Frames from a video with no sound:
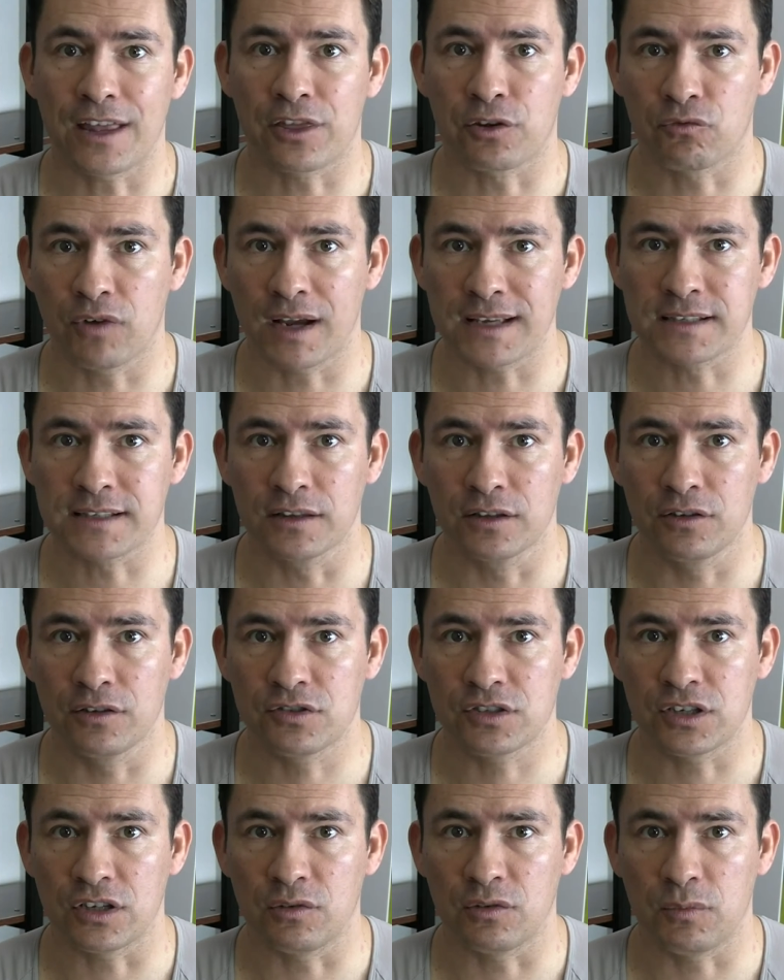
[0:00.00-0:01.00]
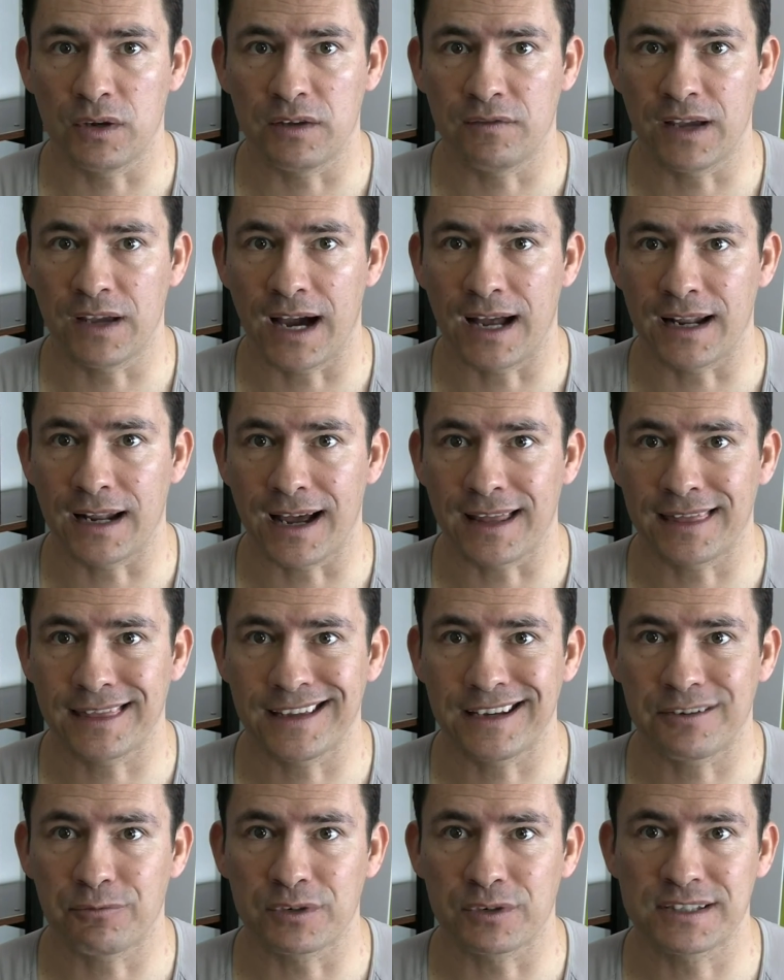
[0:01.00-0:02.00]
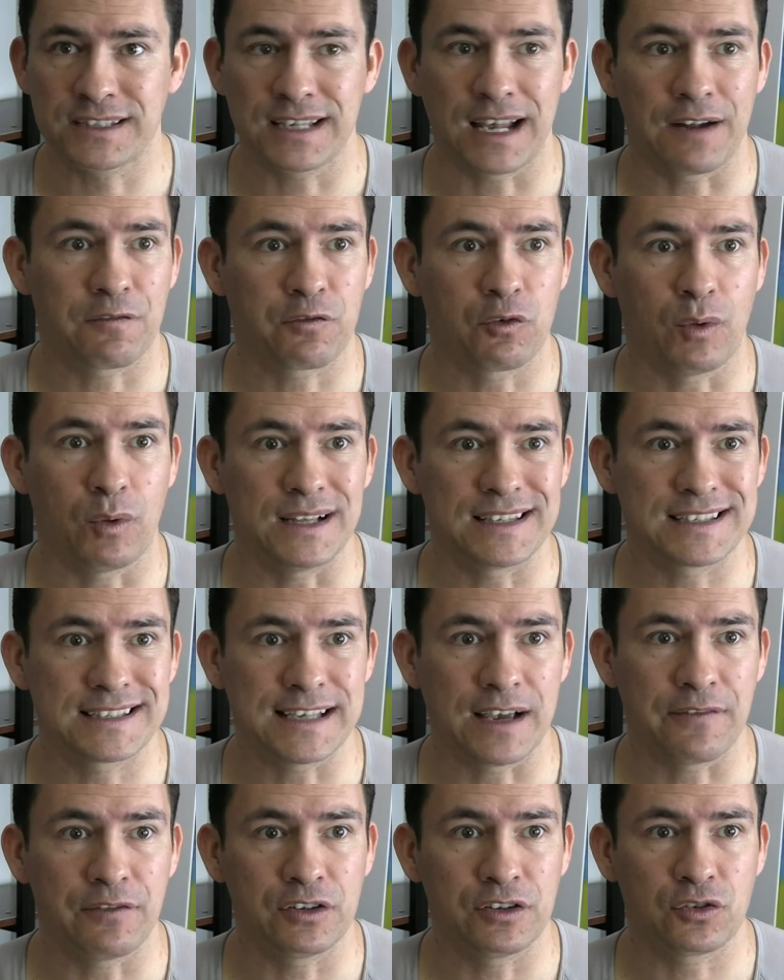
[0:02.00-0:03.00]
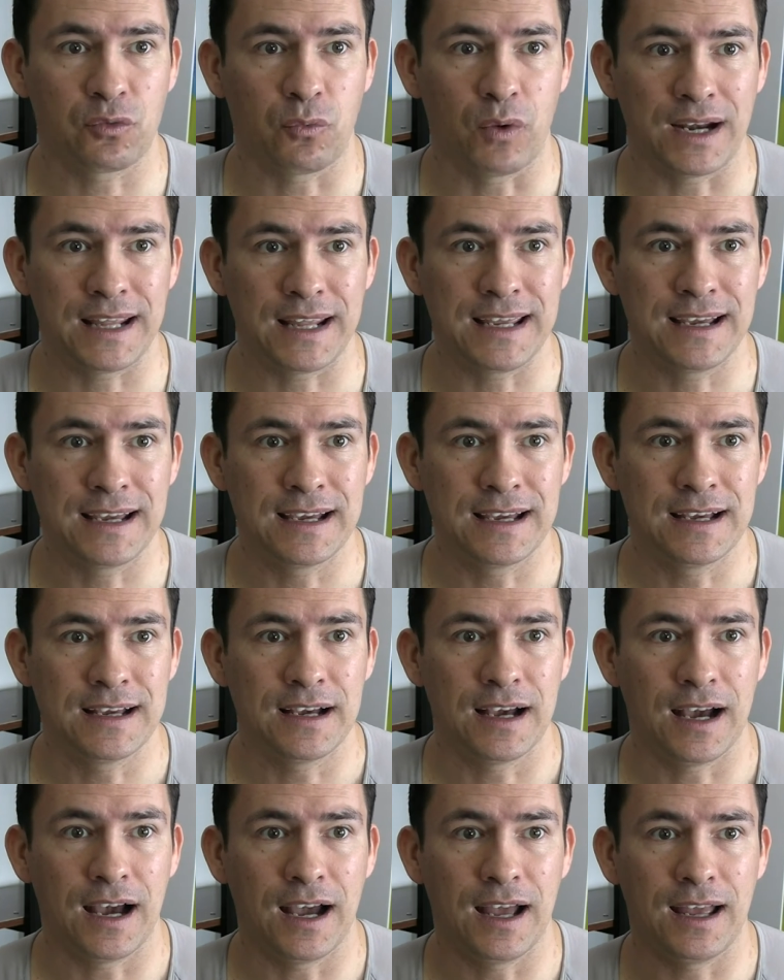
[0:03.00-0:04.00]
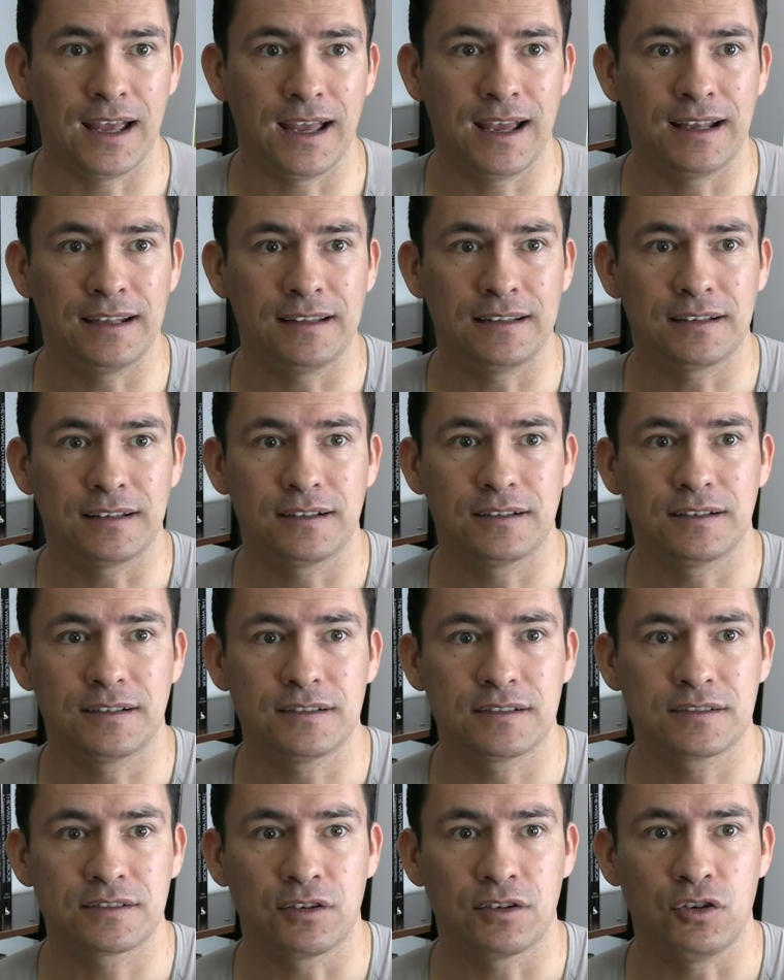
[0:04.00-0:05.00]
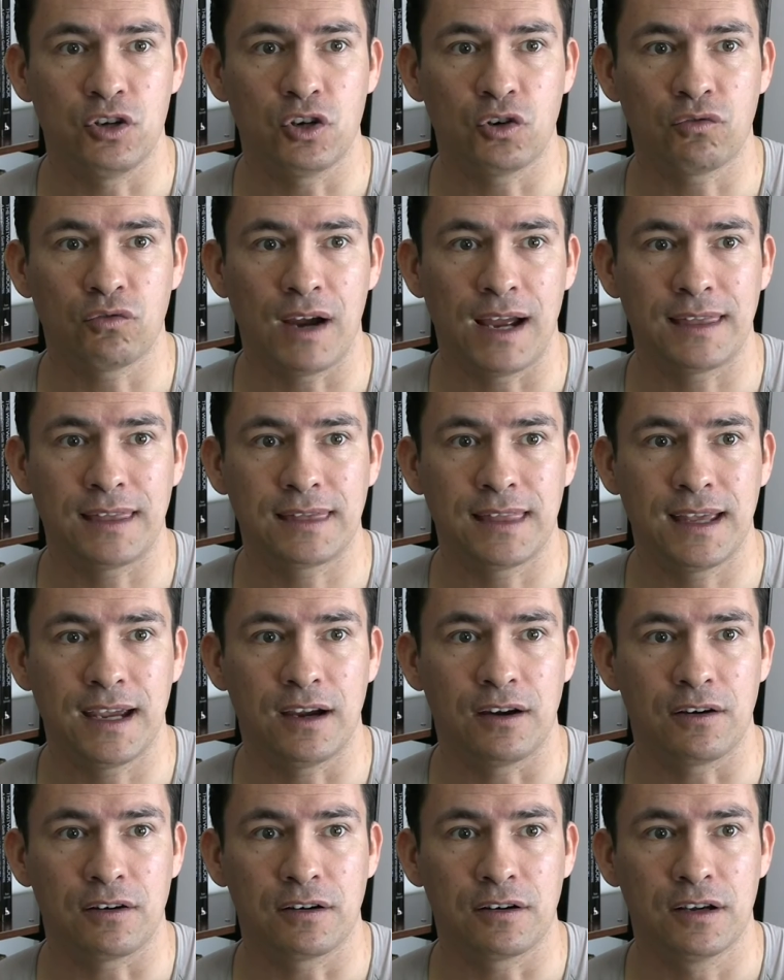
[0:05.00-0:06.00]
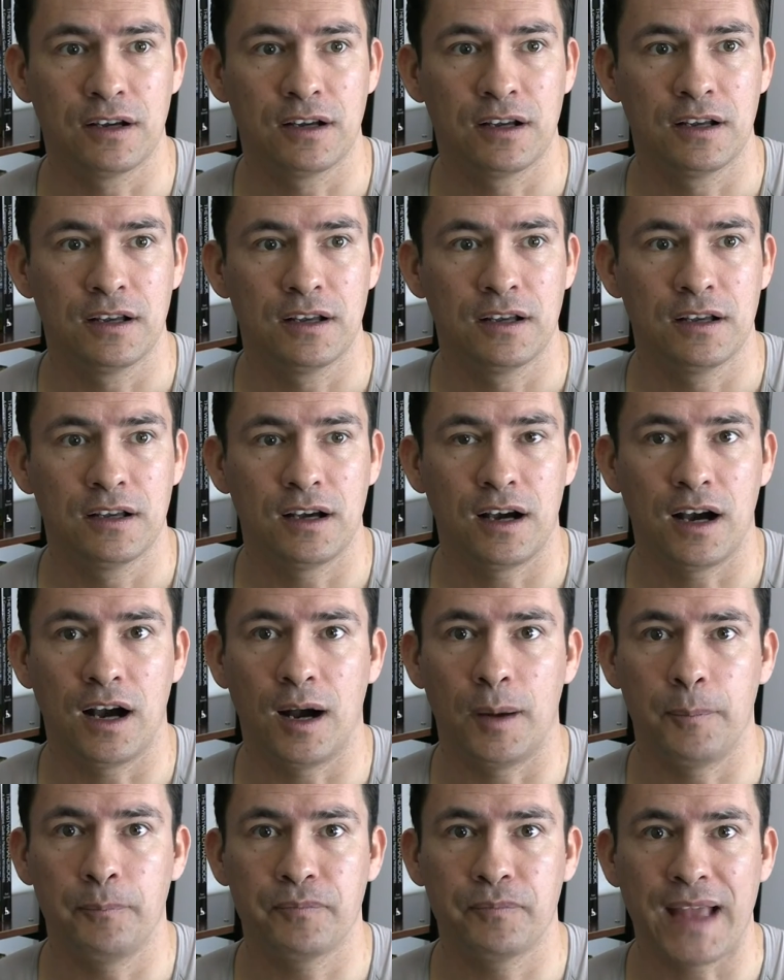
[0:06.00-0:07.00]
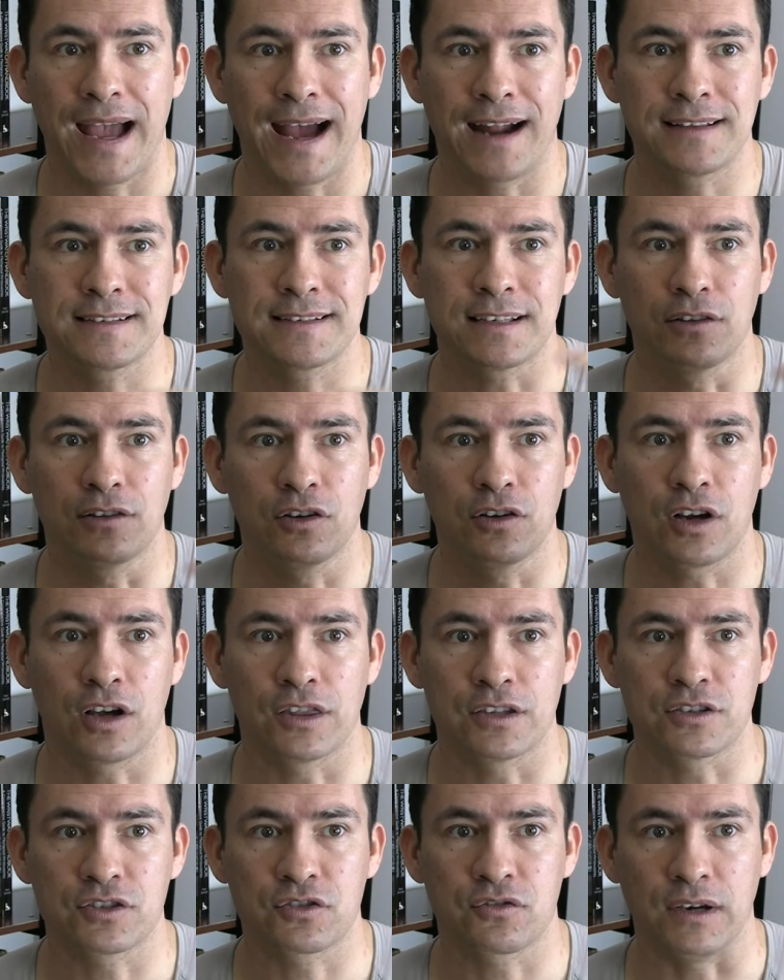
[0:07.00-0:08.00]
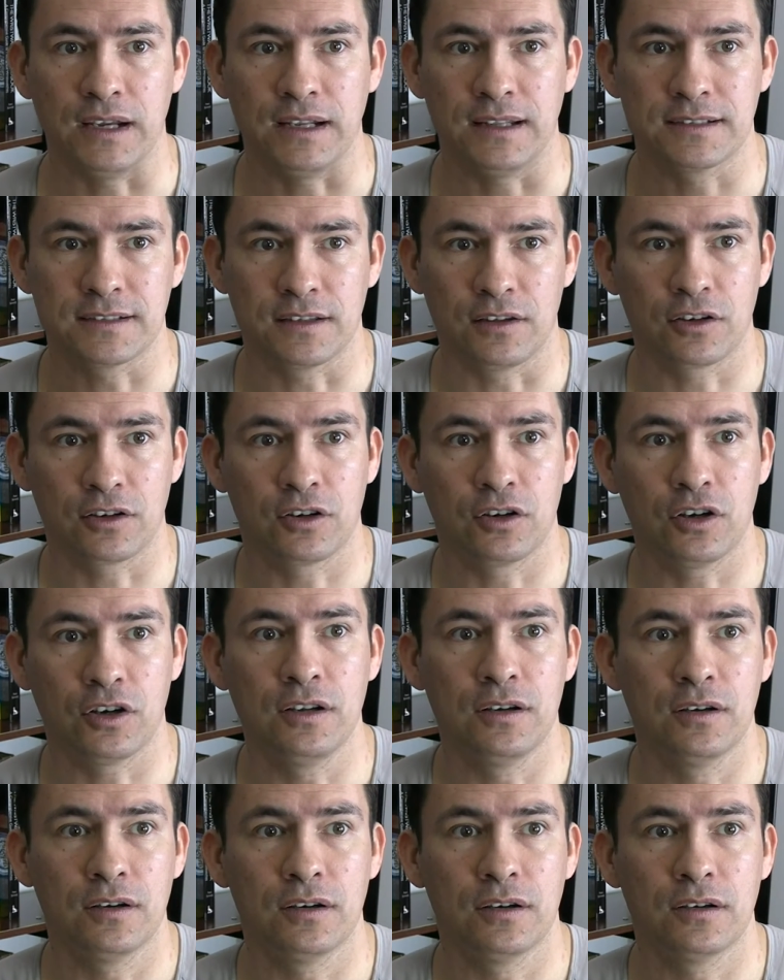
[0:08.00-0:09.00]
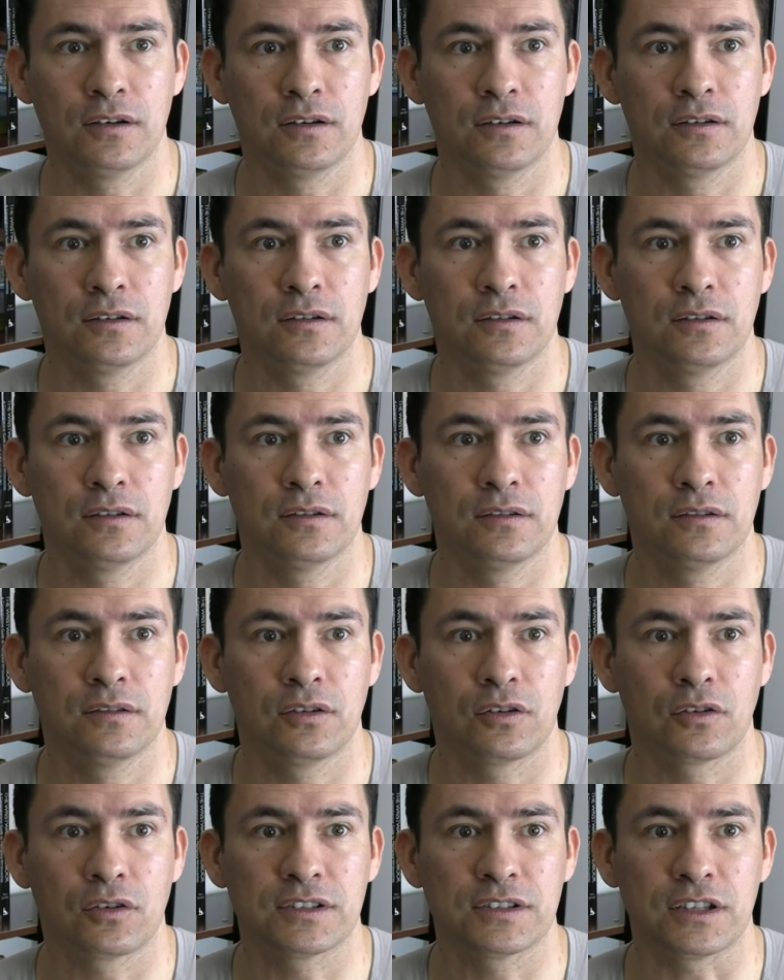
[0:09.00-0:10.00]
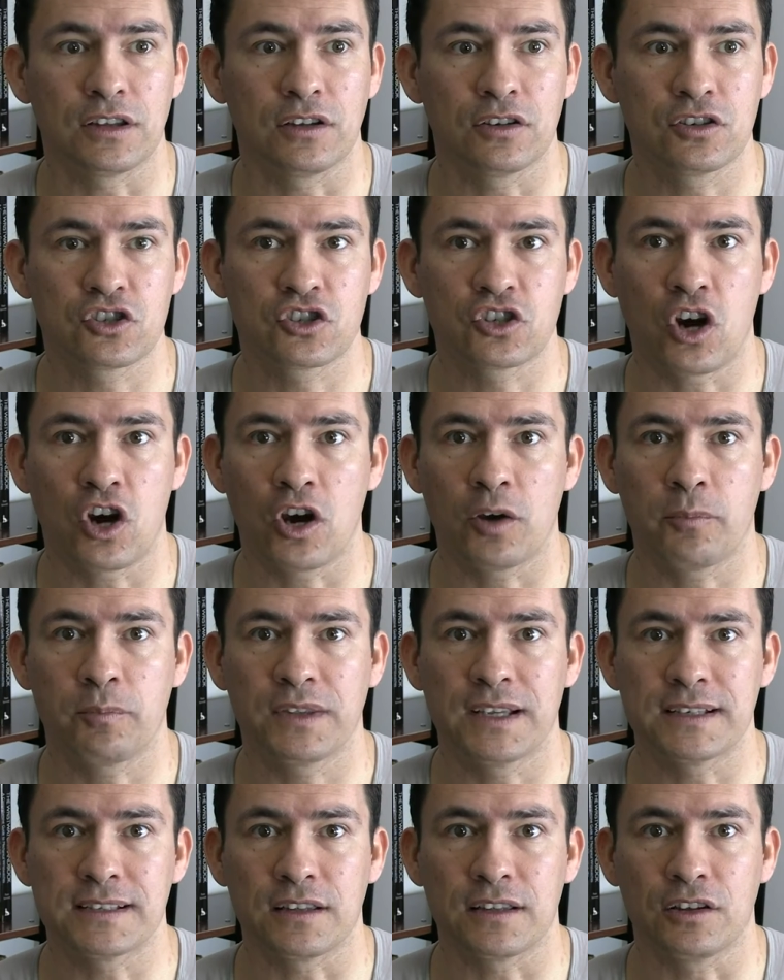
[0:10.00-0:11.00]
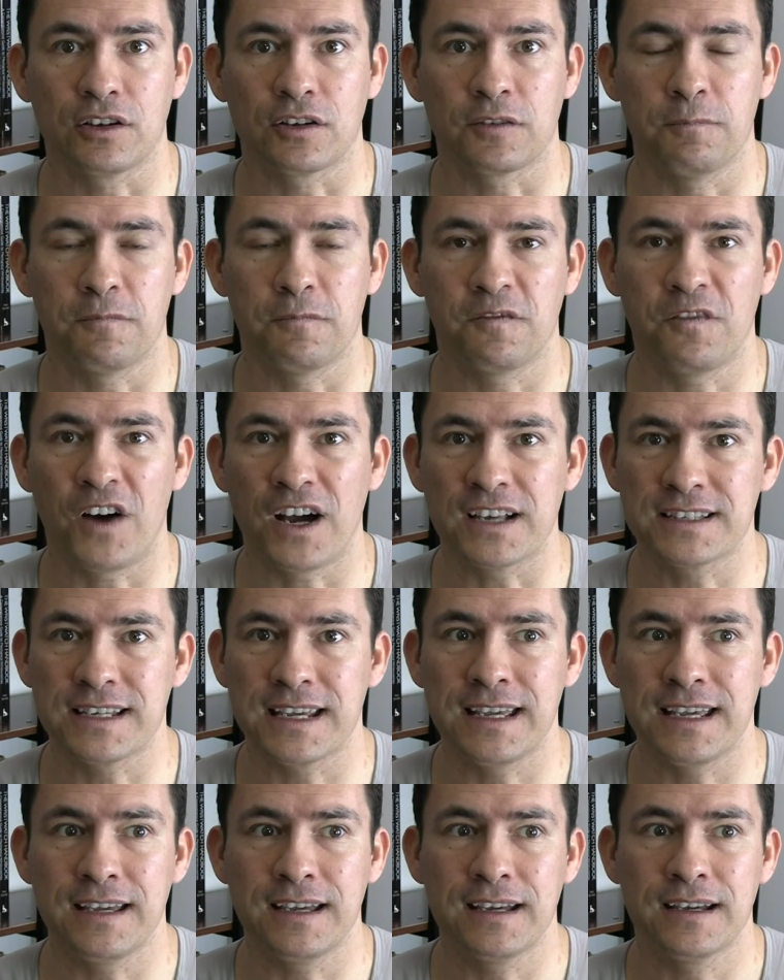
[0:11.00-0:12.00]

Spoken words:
Now the resolution we've got, I think we're set for what, 720? And so you're right there. How does it look on the screen? Does it look good? Or does it look sharp? Does it look fuzzy?